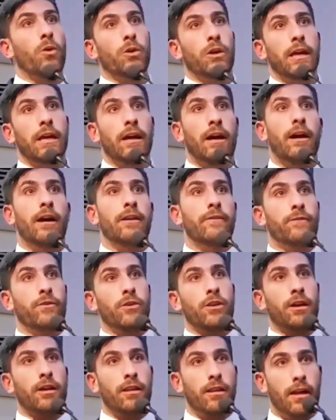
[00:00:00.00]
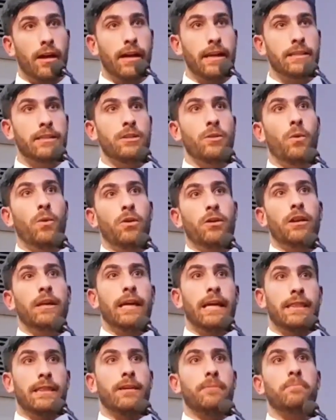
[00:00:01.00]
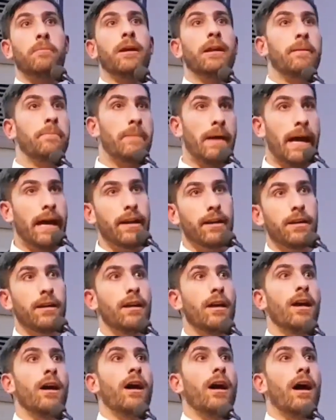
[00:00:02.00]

working on for the clients in order to get the money back